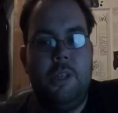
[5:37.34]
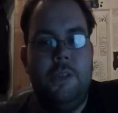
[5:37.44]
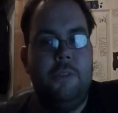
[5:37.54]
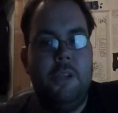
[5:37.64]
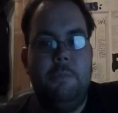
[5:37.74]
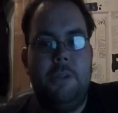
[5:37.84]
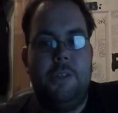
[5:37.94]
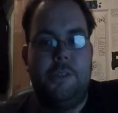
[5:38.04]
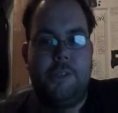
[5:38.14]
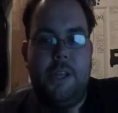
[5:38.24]
If it had been
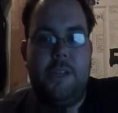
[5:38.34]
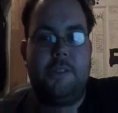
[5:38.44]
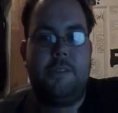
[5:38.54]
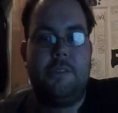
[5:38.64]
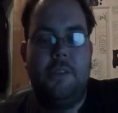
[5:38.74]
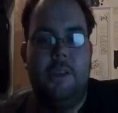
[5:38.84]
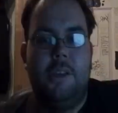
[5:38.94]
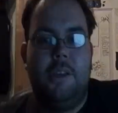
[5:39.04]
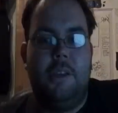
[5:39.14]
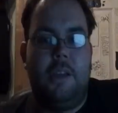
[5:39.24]
in the States
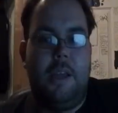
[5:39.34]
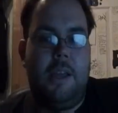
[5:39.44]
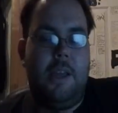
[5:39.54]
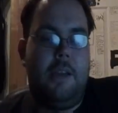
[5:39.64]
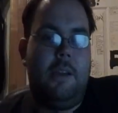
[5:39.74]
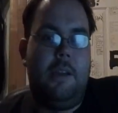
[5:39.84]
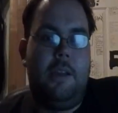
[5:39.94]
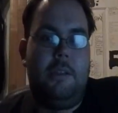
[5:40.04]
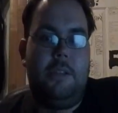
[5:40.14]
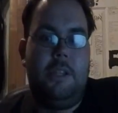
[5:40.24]

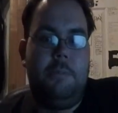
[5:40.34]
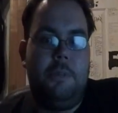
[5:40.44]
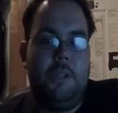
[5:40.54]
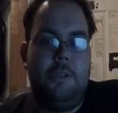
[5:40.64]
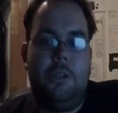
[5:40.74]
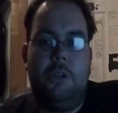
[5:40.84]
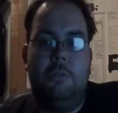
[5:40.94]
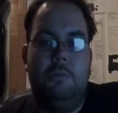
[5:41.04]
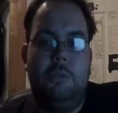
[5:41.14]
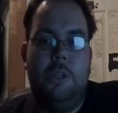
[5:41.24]
and he'd been, you
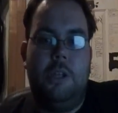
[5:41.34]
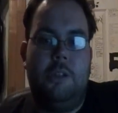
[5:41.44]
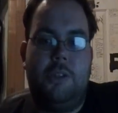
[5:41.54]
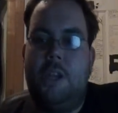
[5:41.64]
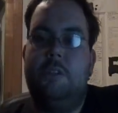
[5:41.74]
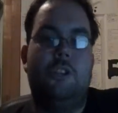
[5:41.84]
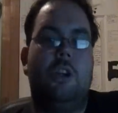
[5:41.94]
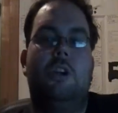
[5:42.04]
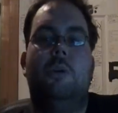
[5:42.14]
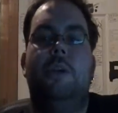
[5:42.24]
know, say
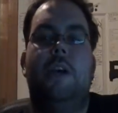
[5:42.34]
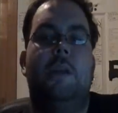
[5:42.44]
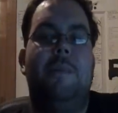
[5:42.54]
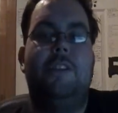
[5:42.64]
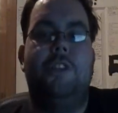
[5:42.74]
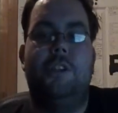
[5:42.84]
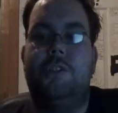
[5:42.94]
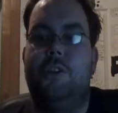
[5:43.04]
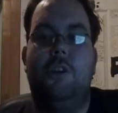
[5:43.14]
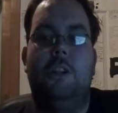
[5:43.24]
Jericho had had a match
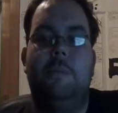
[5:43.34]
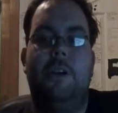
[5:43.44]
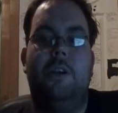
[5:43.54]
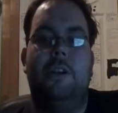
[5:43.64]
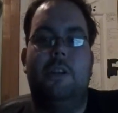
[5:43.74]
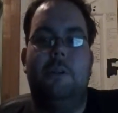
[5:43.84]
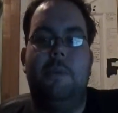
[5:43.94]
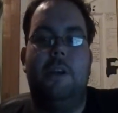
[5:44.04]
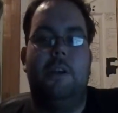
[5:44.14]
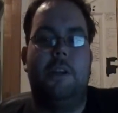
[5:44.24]
against the All American,
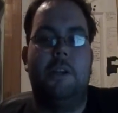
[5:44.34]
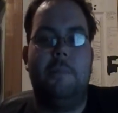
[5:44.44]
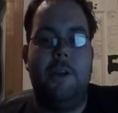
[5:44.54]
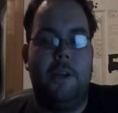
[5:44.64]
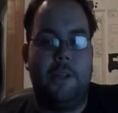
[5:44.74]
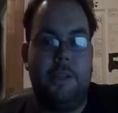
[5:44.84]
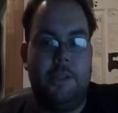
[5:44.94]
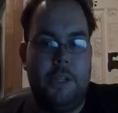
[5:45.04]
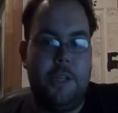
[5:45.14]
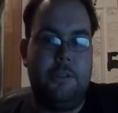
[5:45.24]
American, American,
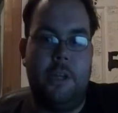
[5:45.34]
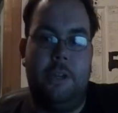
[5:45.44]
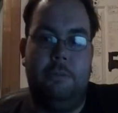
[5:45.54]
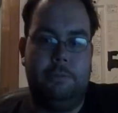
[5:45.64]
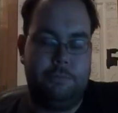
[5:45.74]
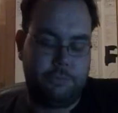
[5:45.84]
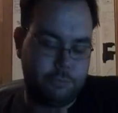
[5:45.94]
and he had done